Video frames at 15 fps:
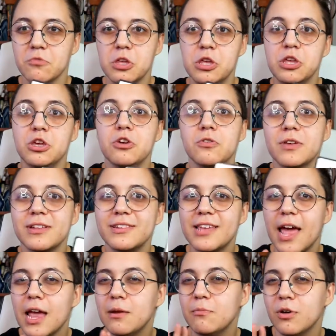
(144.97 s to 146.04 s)
You
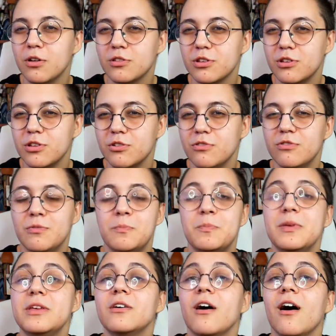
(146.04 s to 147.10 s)
contain multitudes.
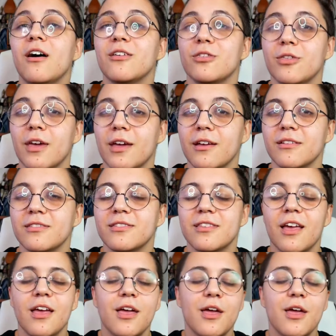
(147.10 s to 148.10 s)
Be all things.